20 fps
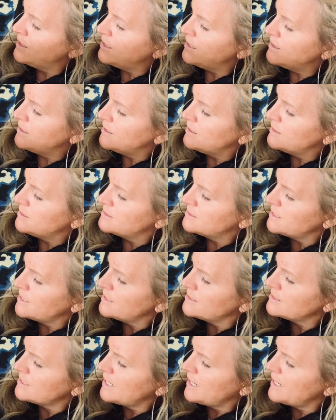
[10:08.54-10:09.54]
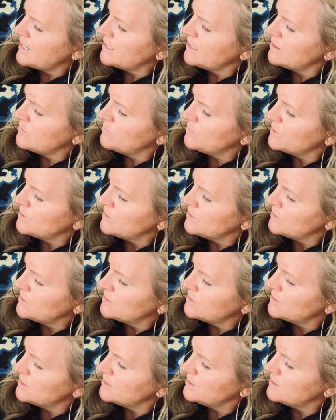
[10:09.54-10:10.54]
And then it says, I can
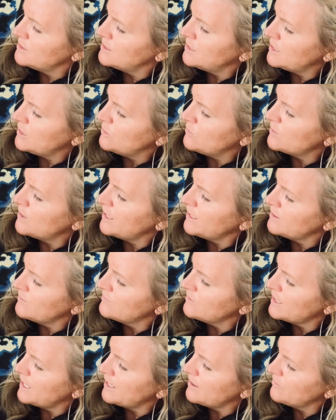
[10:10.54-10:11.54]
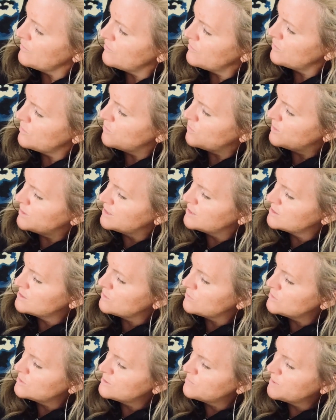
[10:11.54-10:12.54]
build a new kind of life, one that
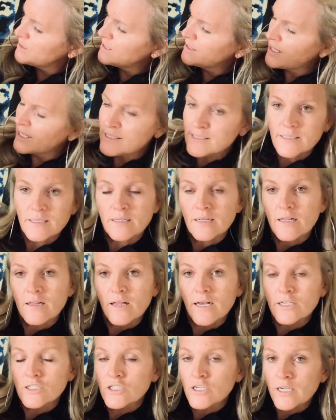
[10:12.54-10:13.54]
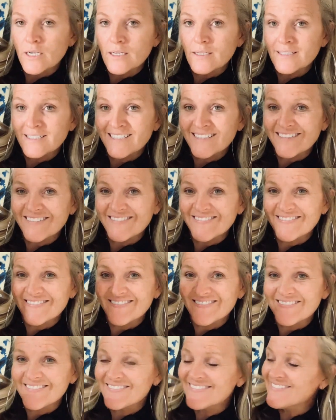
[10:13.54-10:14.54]
suits me. That's in the collage kit too.
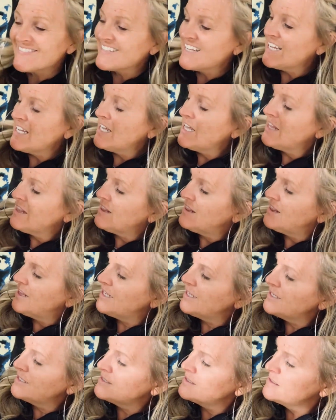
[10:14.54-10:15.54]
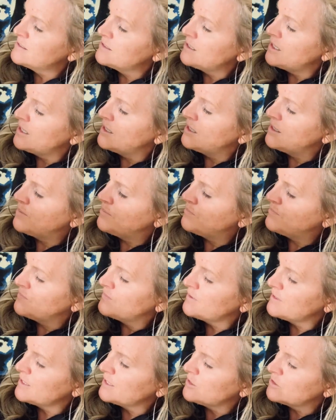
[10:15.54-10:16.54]
This
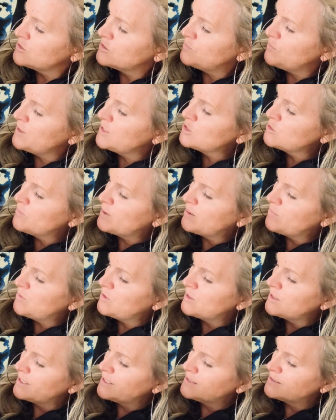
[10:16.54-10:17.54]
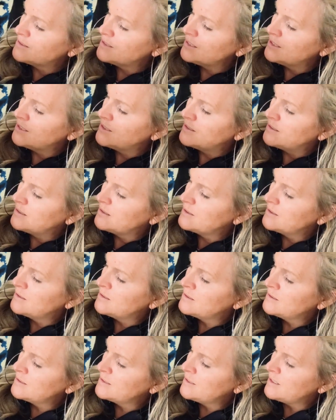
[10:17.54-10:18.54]
um, little speech bubble is
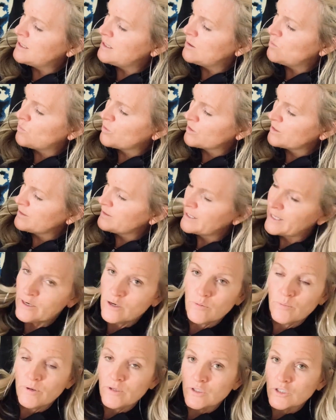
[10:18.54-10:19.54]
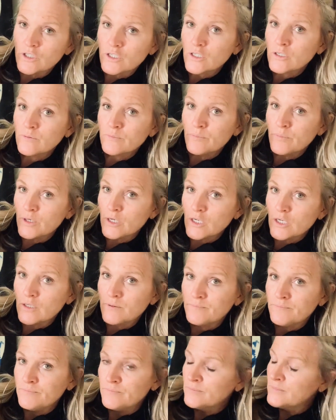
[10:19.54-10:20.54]
in the Word and Letter Builder book.
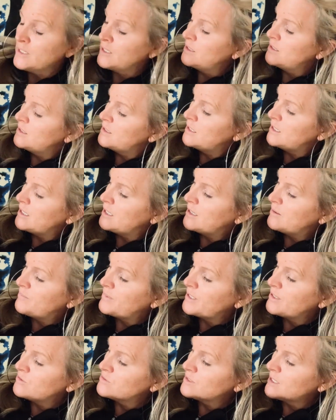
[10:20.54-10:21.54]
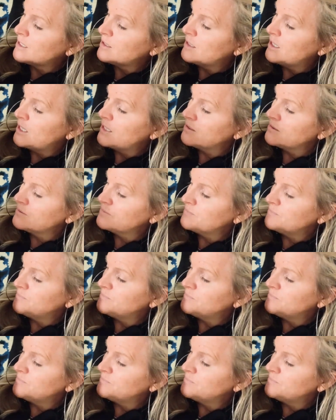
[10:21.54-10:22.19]
Um, I use that a lot.